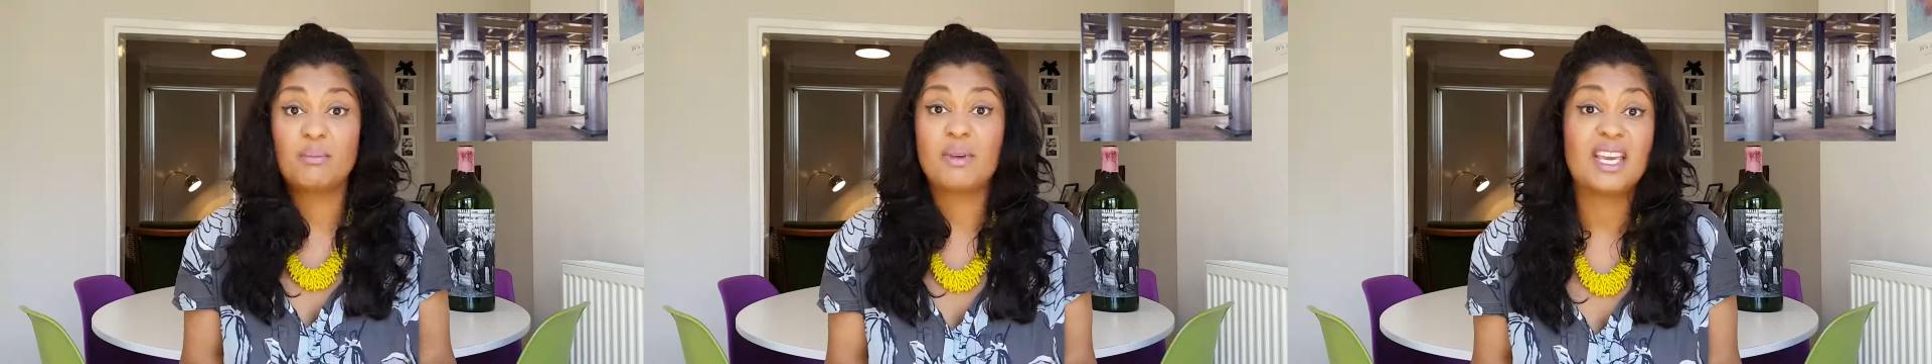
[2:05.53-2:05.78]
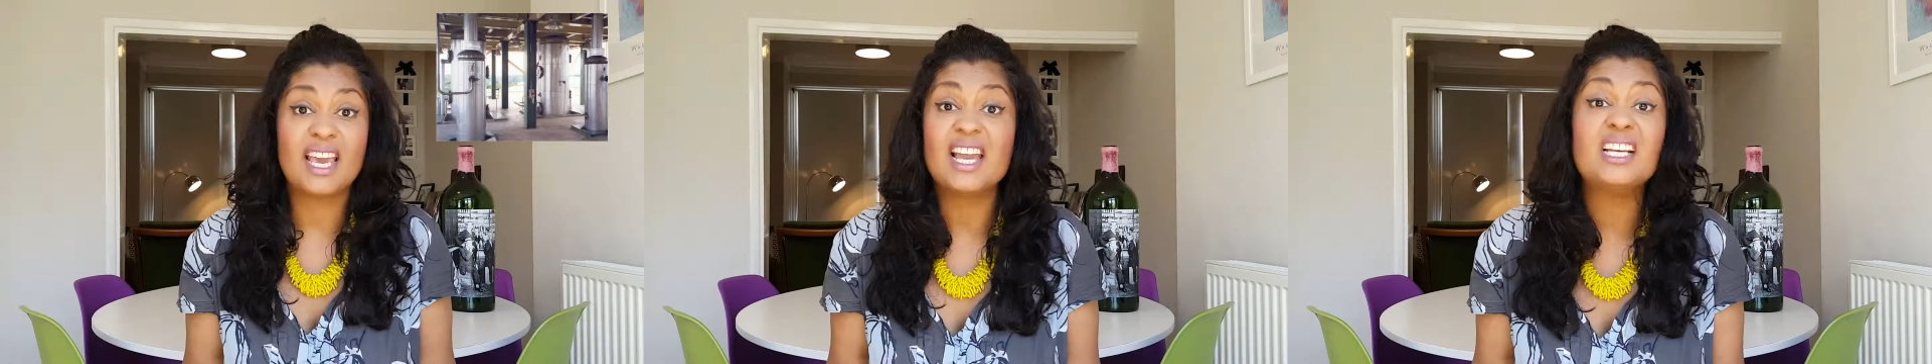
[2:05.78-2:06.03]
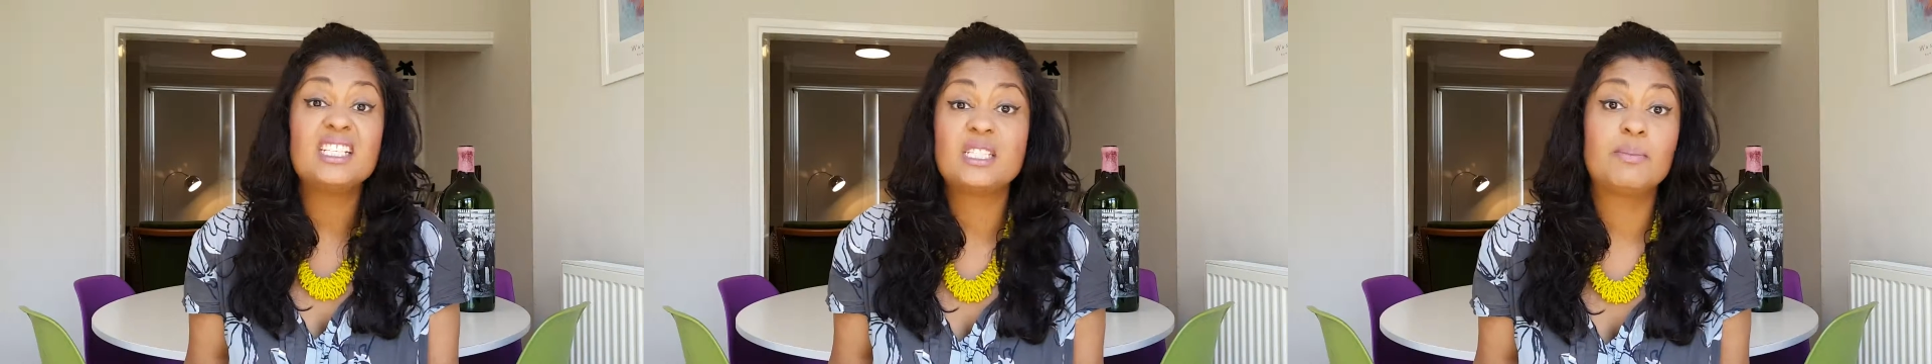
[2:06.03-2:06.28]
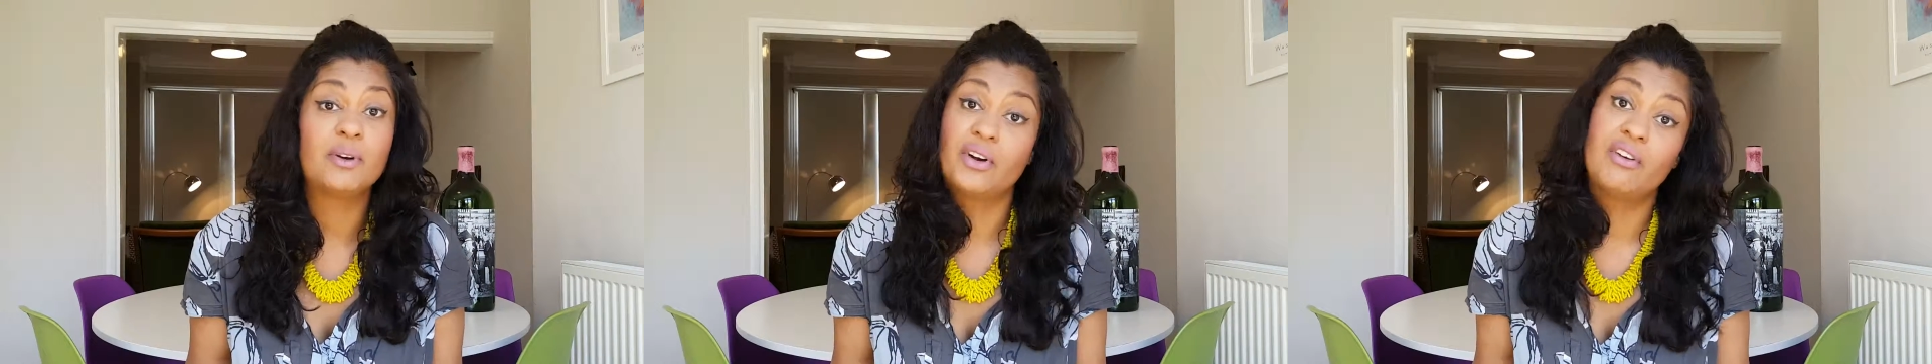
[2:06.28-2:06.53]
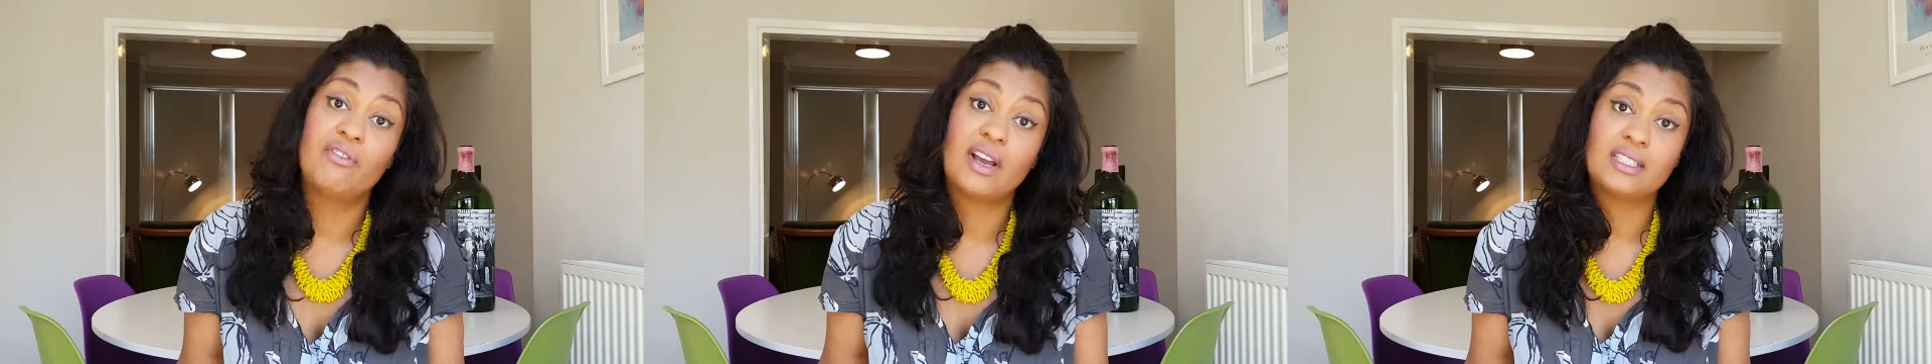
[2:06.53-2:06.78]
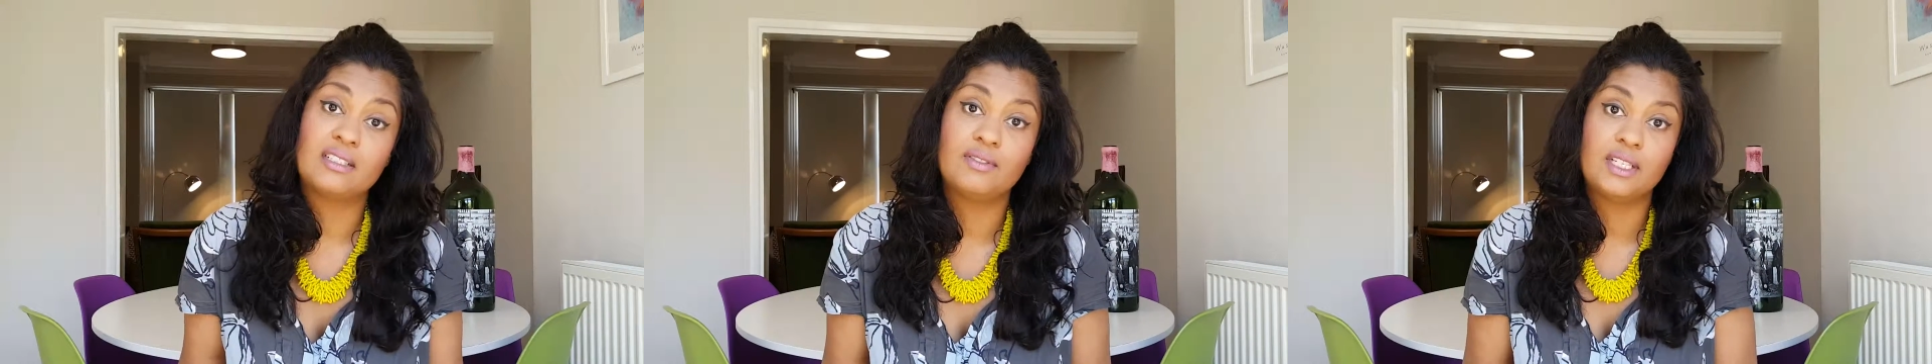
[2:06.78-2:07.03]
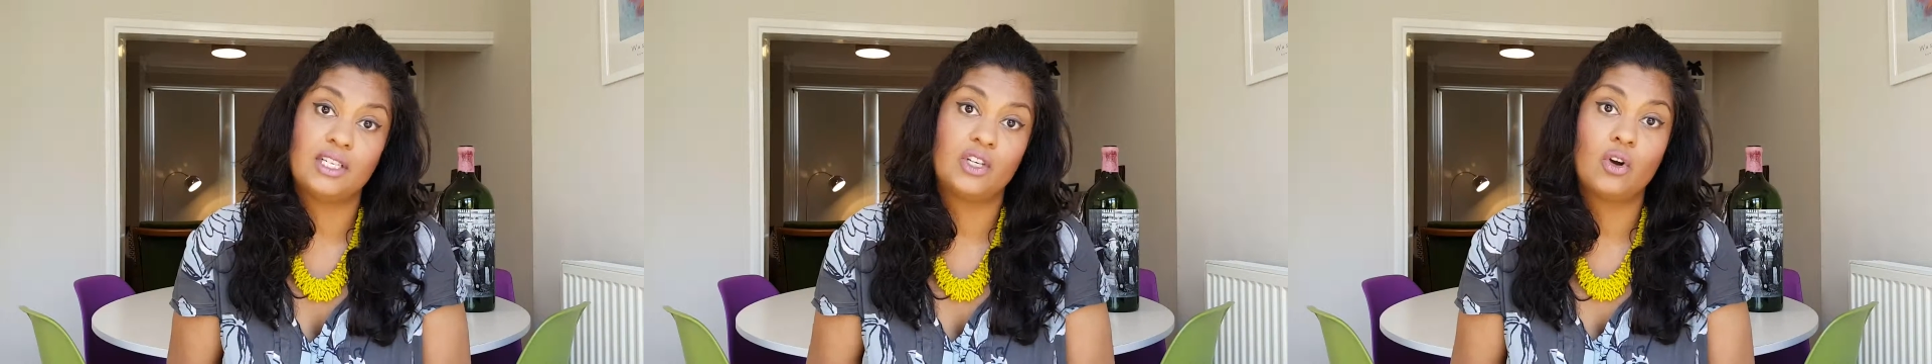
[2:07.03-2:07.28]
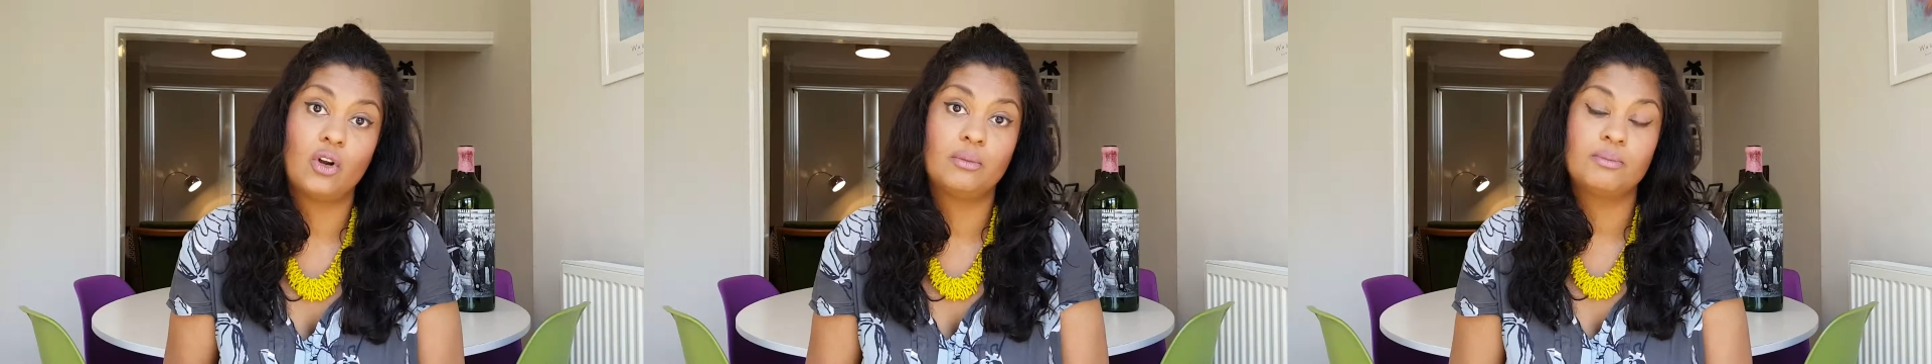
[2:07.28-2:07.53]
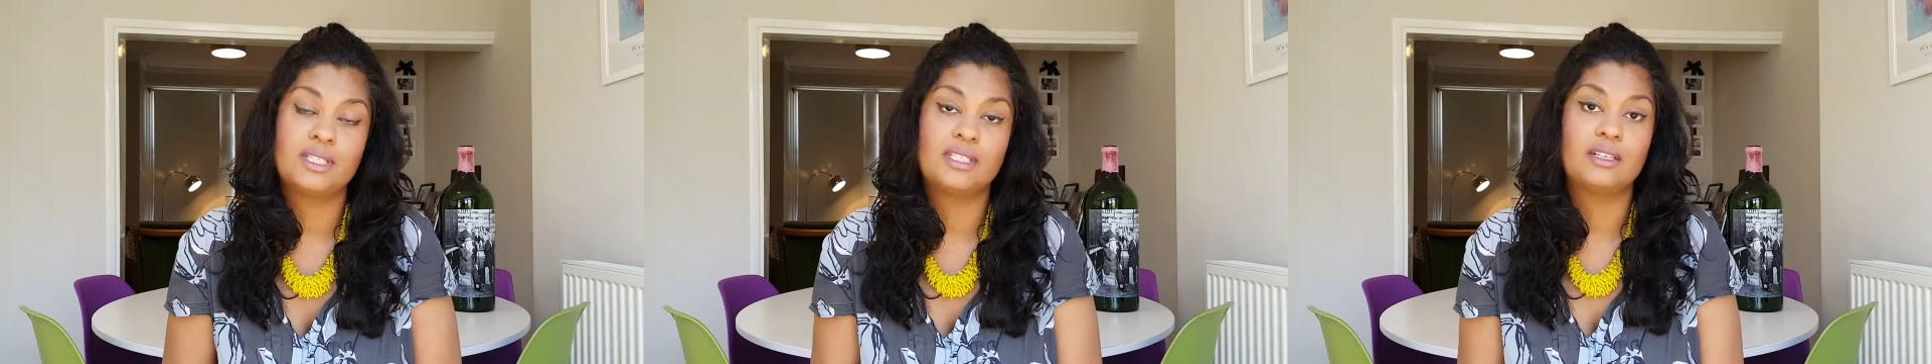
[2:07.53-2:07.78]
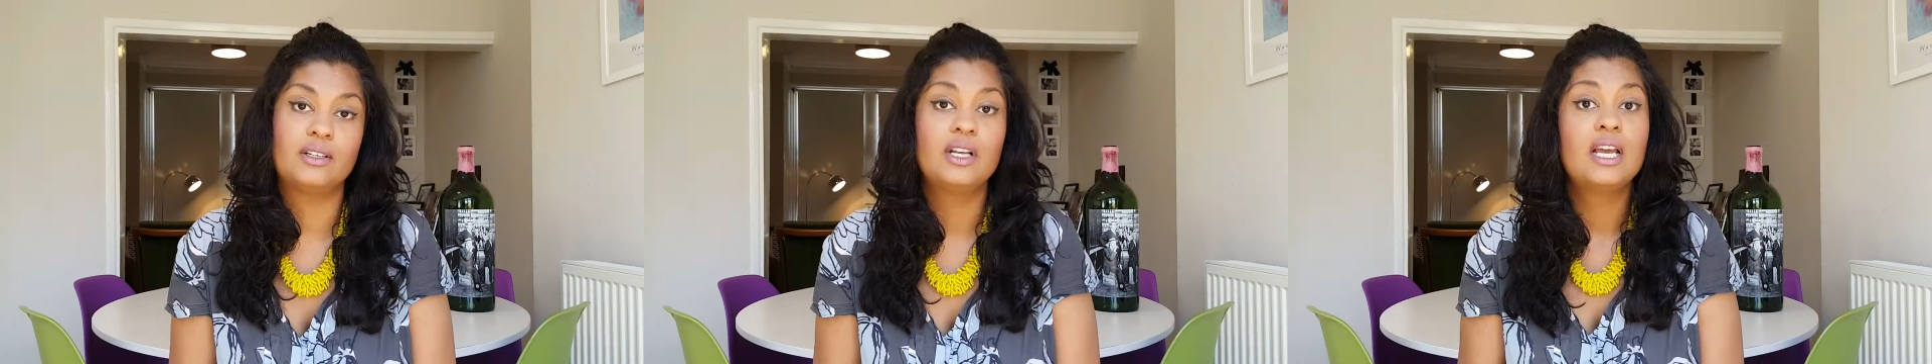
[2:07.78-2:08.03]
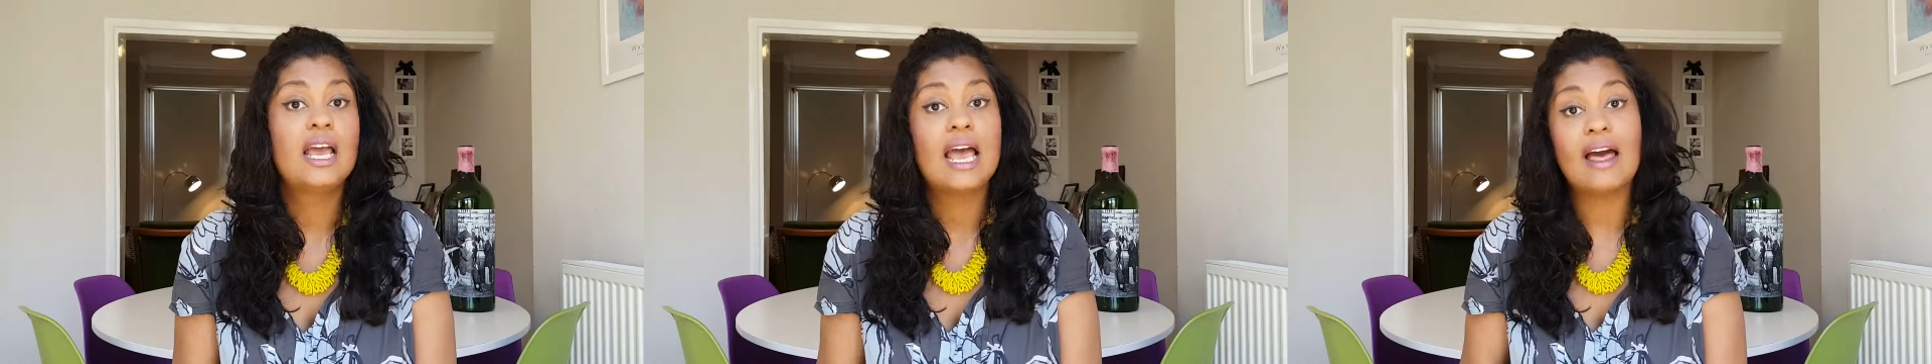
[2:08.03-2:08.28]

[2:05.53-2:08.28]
can make any spirit effectively in a column still.